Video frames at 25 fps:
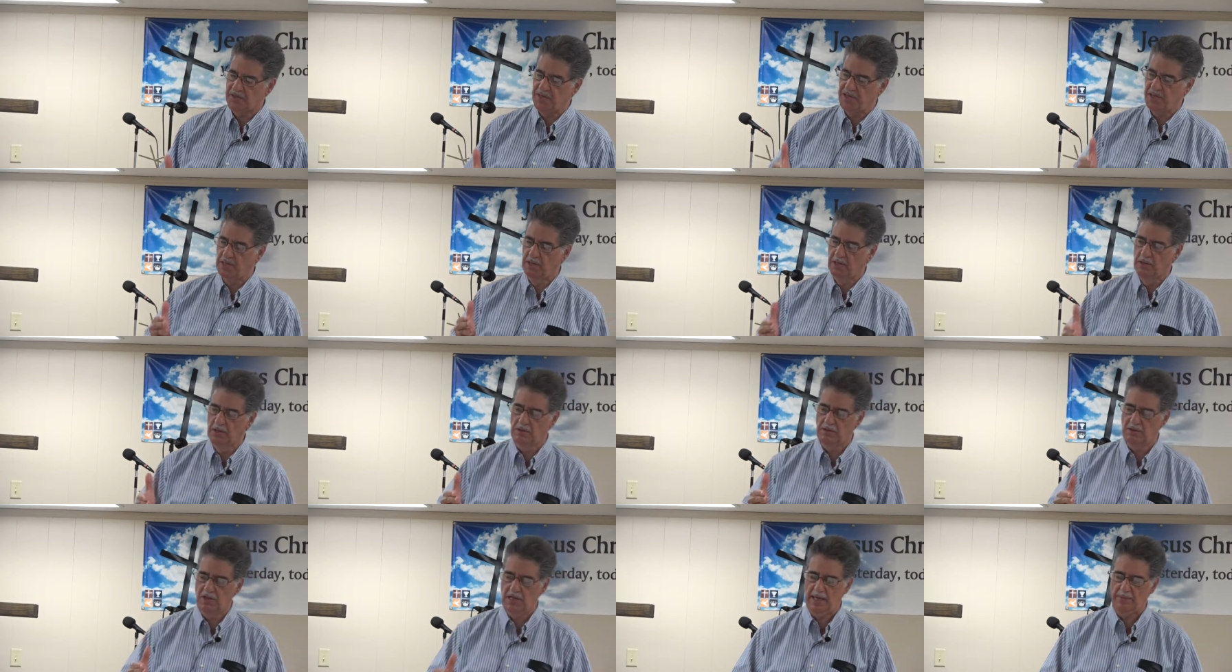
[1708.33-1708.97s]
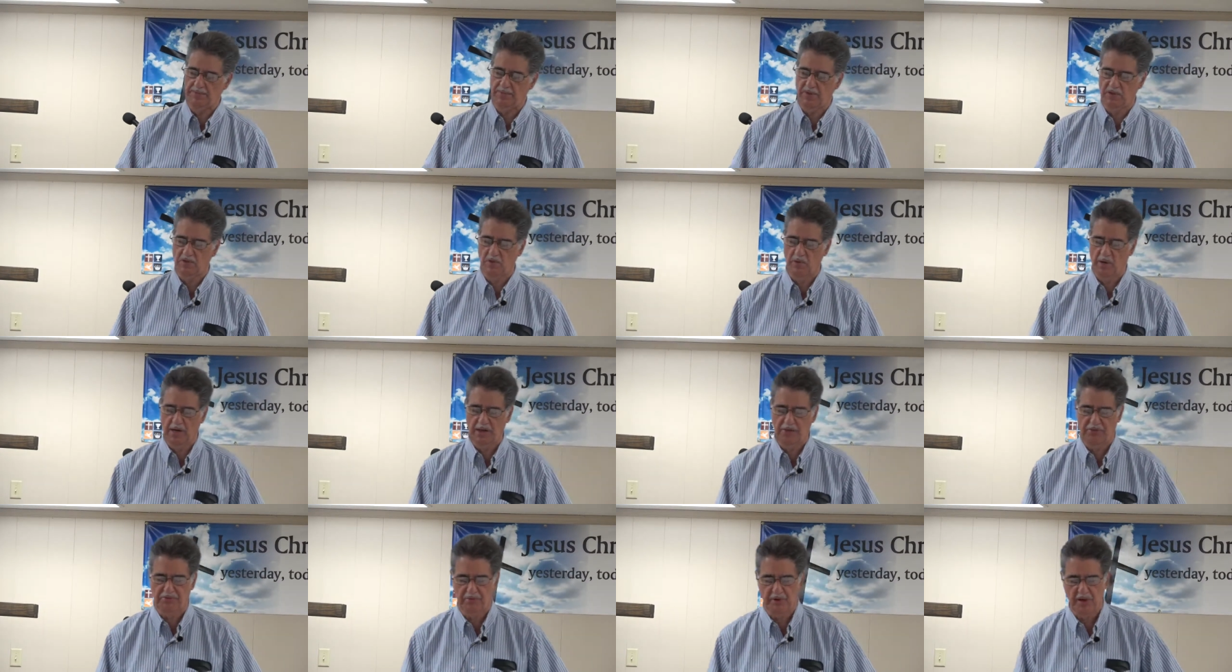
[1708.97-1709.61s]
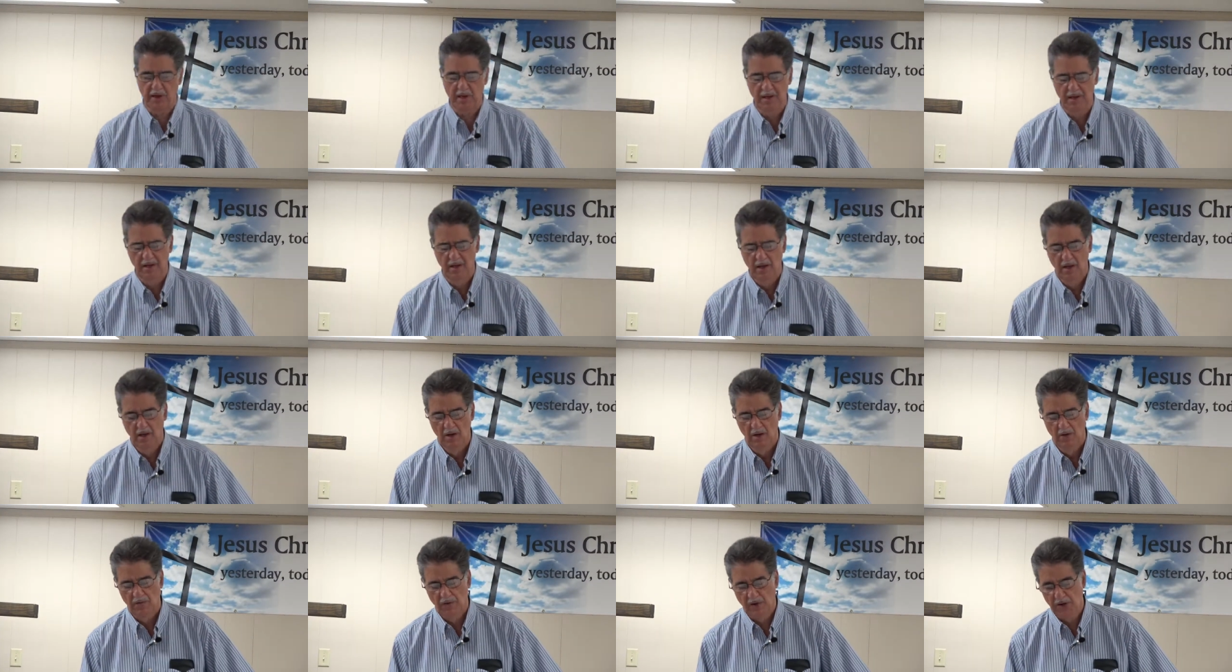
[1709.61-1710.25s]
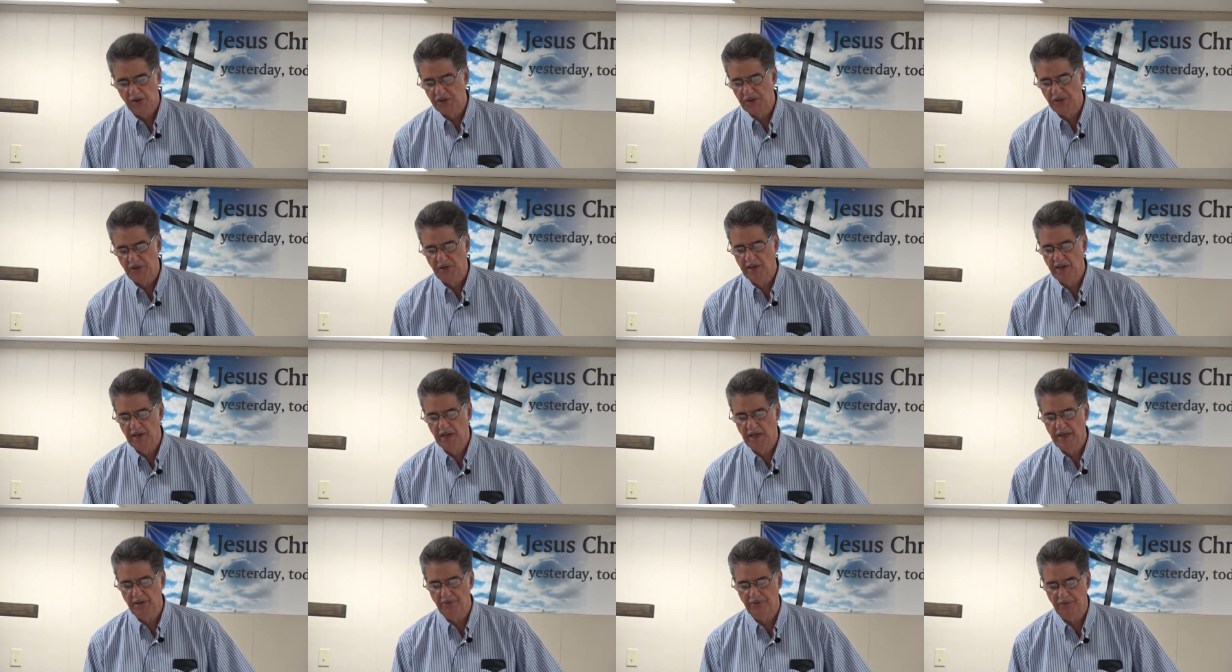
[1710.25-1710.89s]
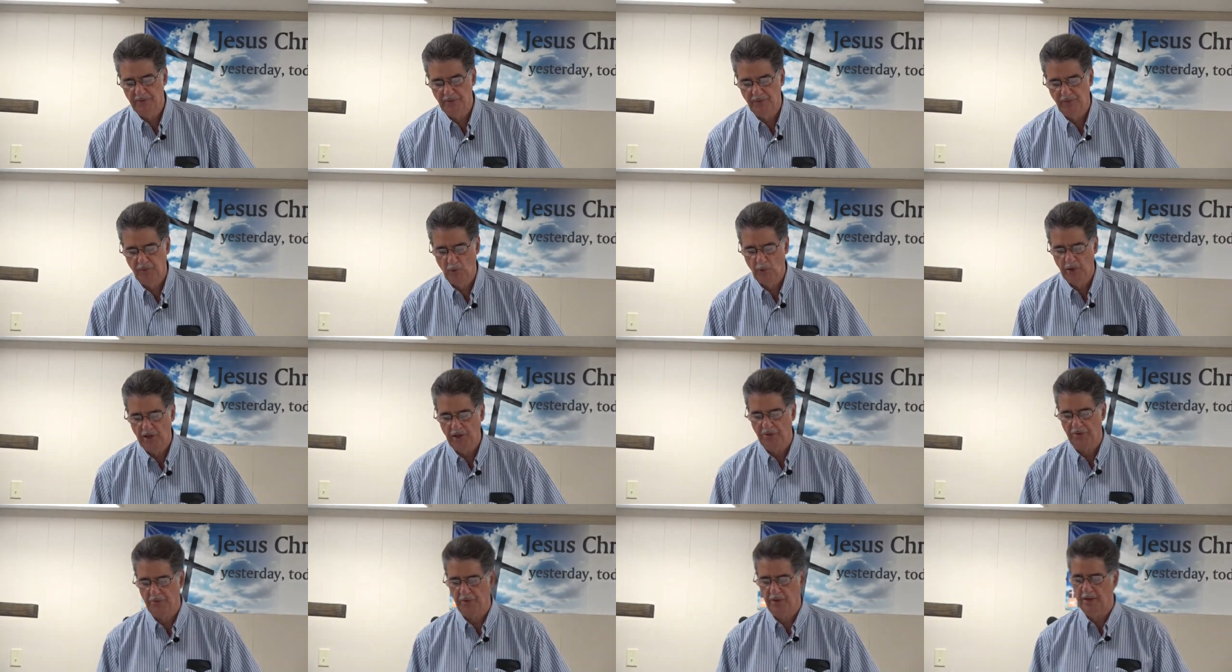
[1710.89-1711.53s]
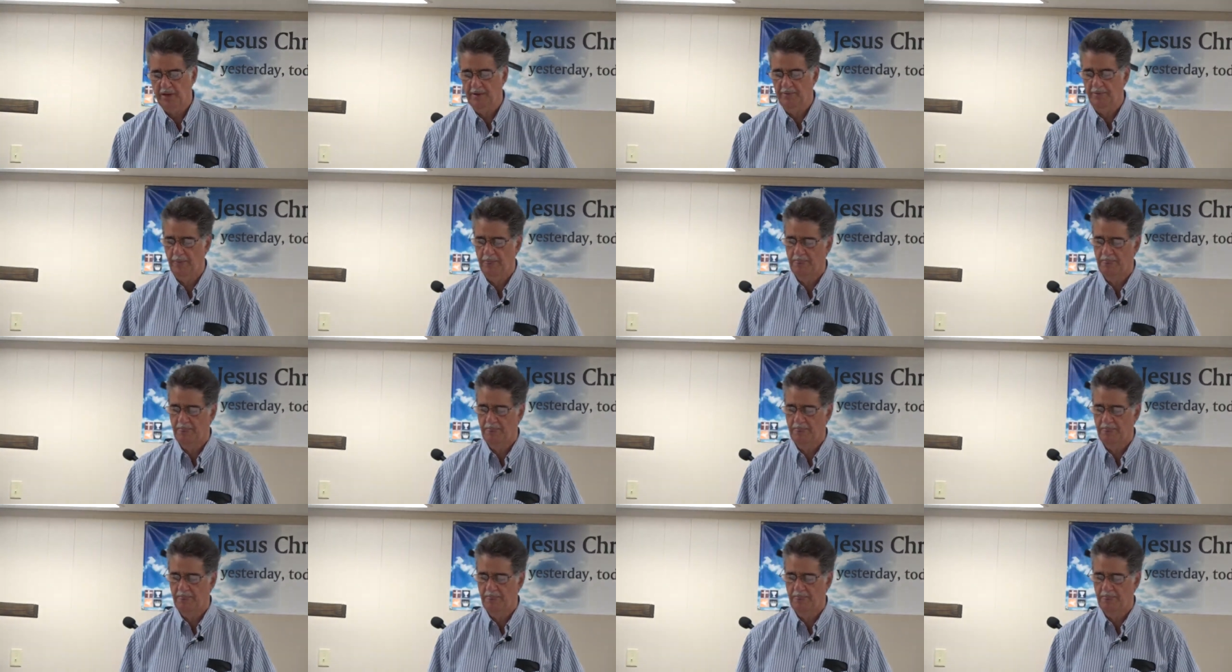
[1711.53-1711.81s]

And in Luke chapter 23, verse 39 through 43,